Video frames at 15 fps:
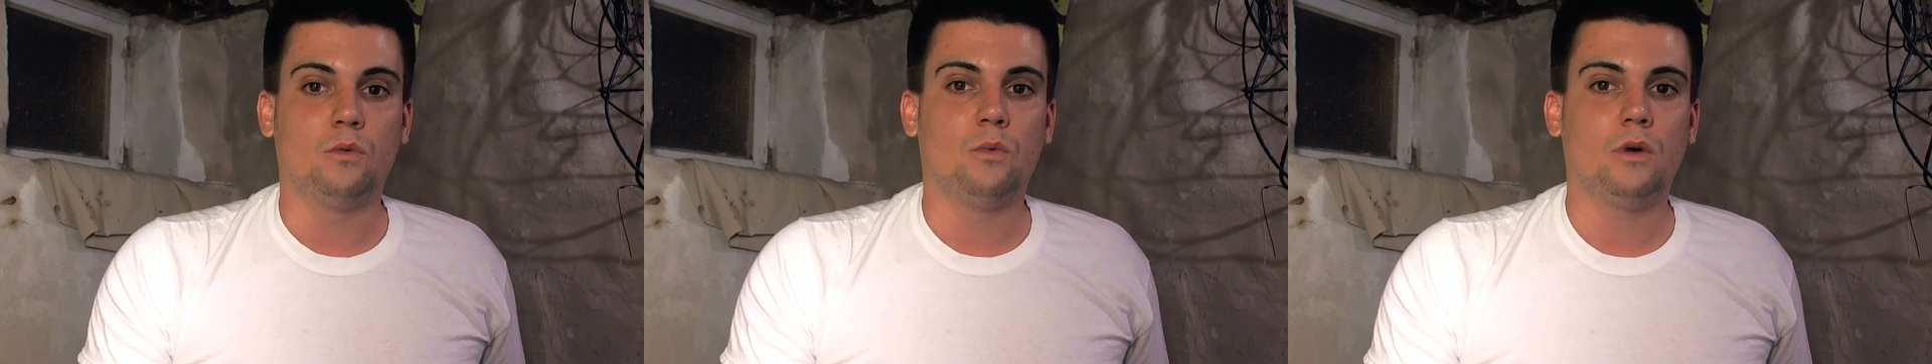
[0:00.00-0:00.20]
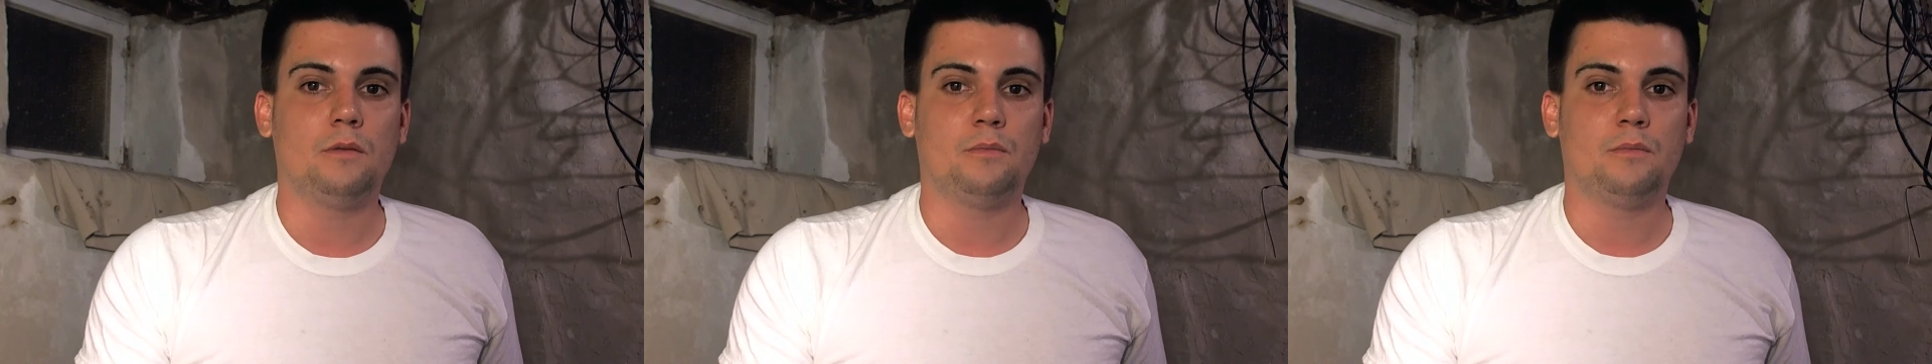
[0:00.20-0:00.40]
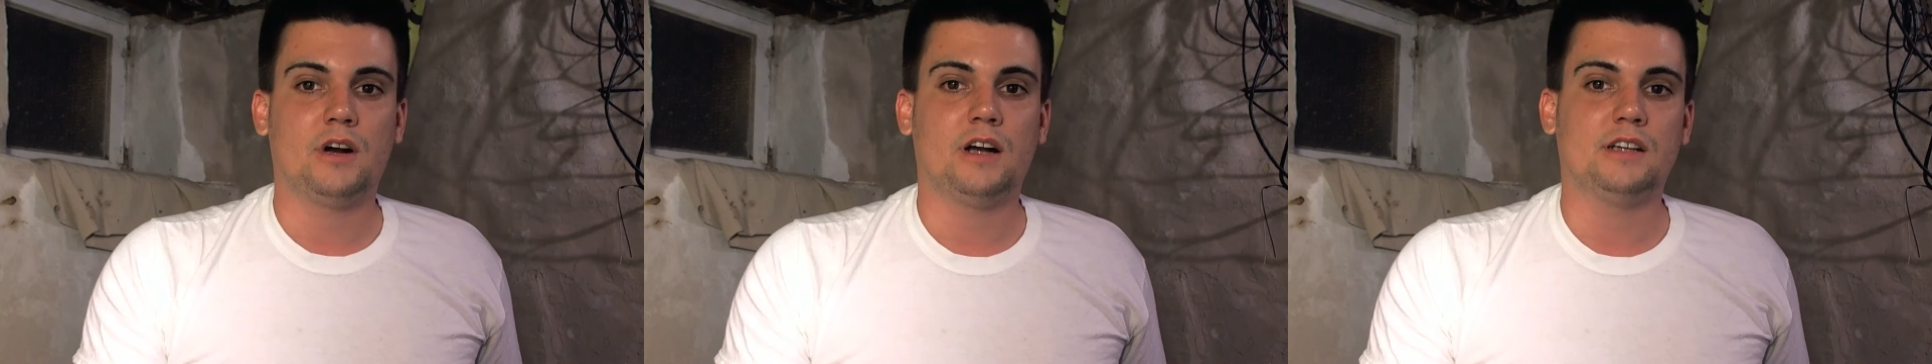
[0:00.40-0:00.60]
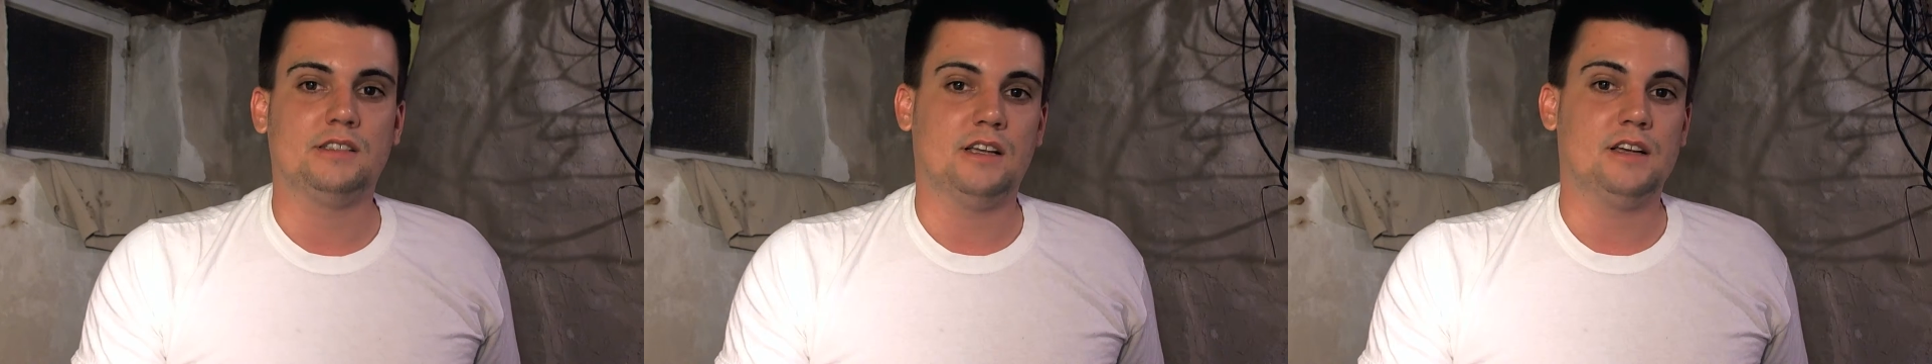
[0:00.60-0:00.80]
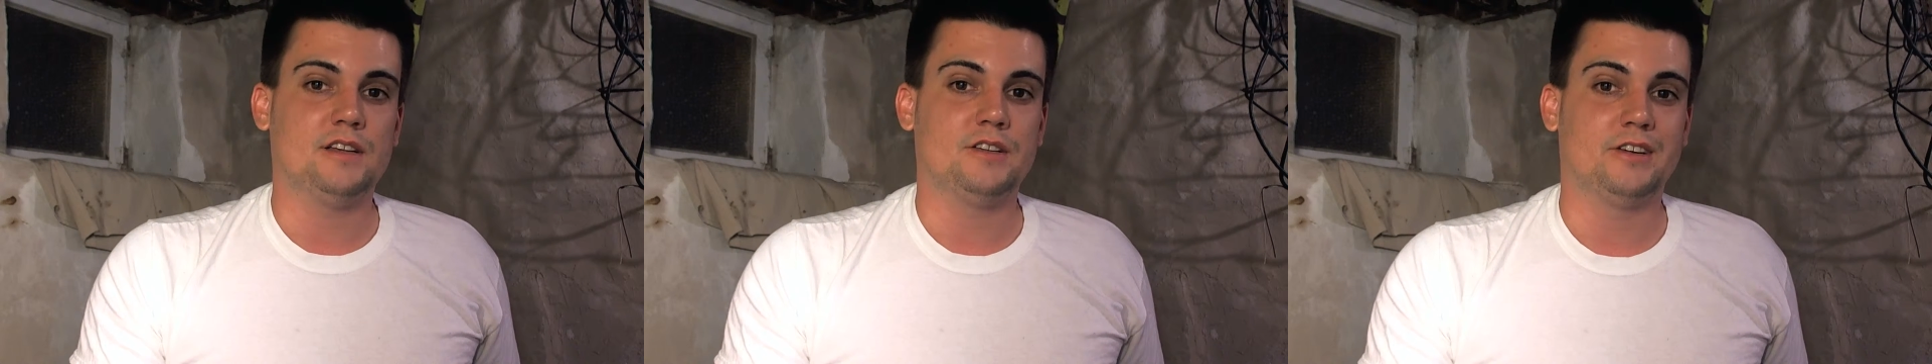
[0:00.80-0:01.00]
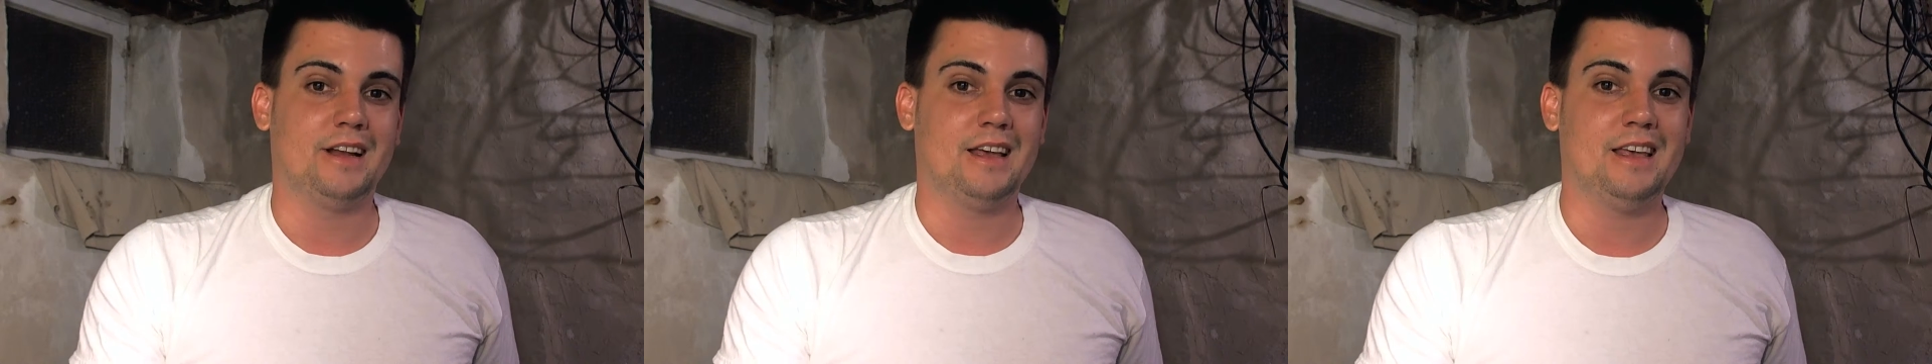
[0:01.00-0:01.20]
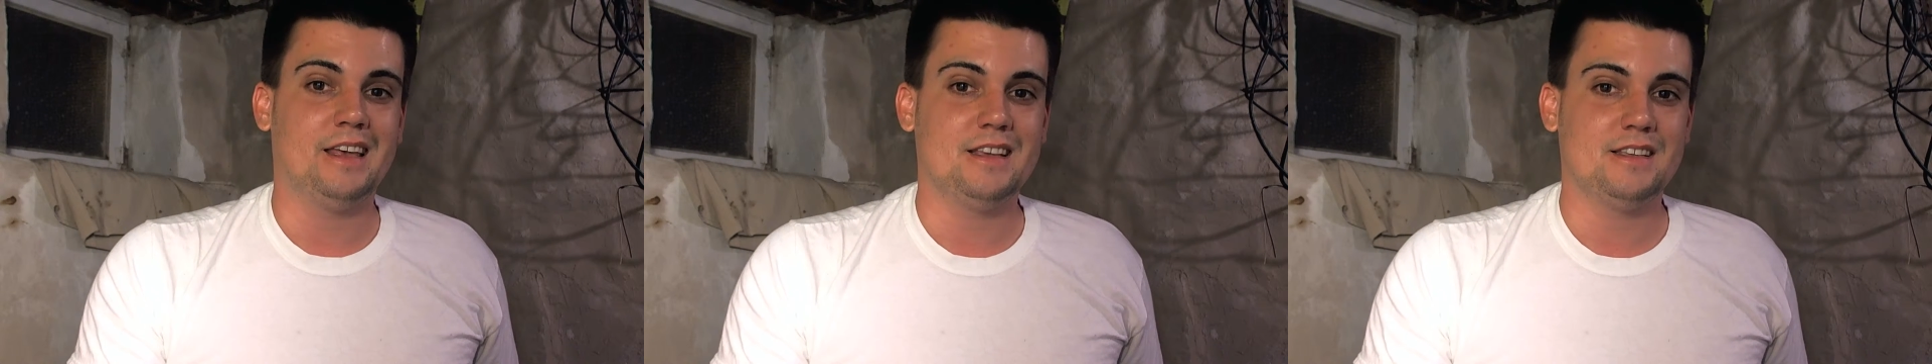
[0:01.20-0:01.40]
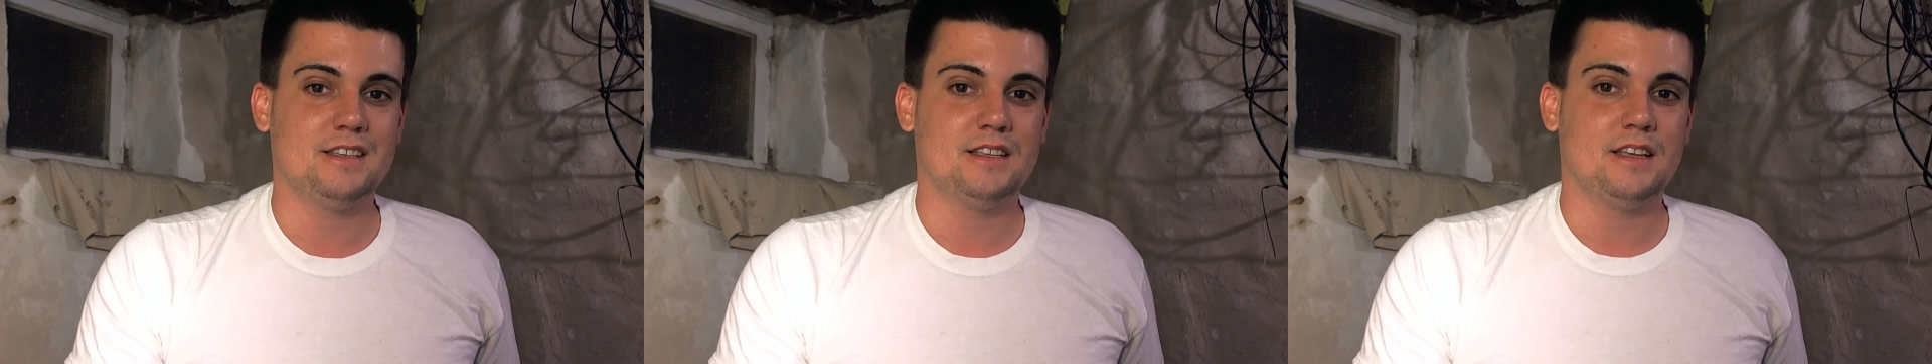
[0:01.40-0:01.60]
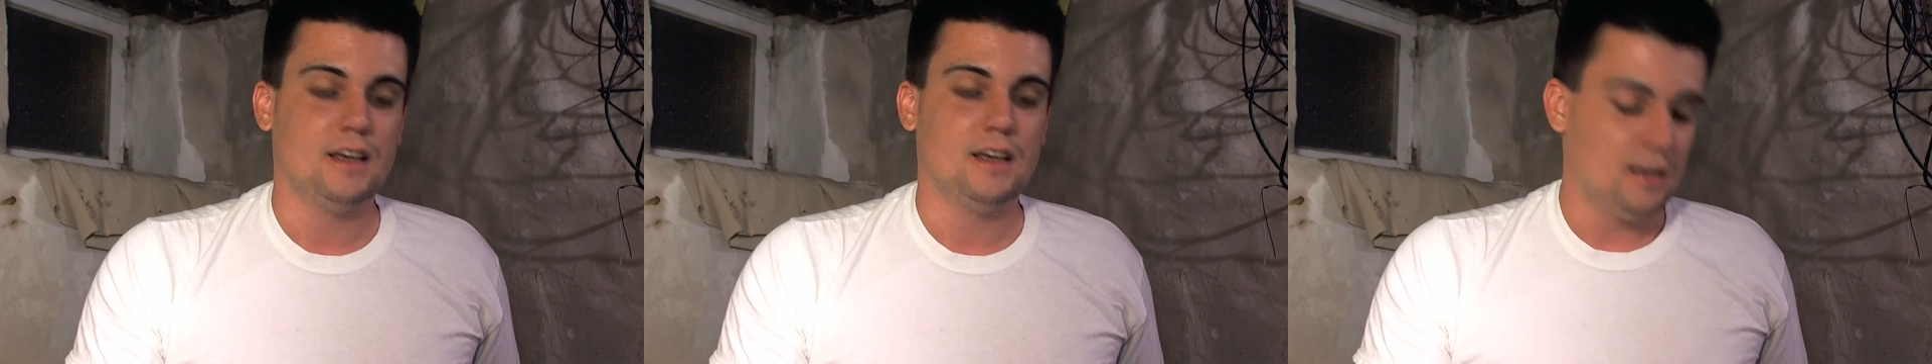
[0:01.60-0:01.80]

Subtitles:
what processor it is,